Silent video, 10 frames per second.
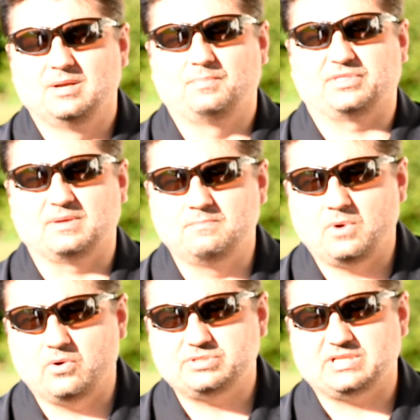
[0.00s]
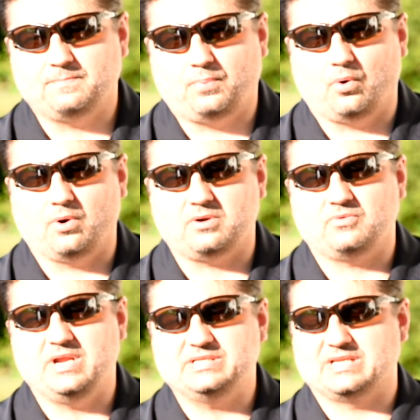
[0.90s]
But the most important
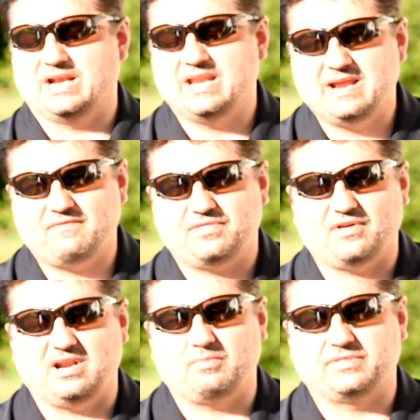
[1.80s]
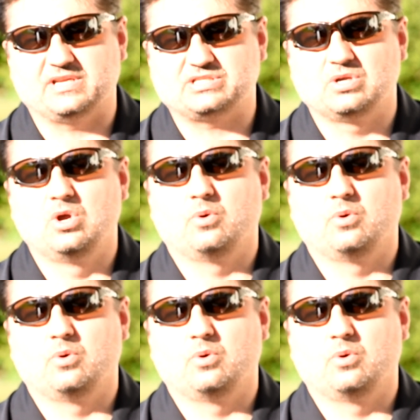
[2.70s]
reason, and I never thought about this,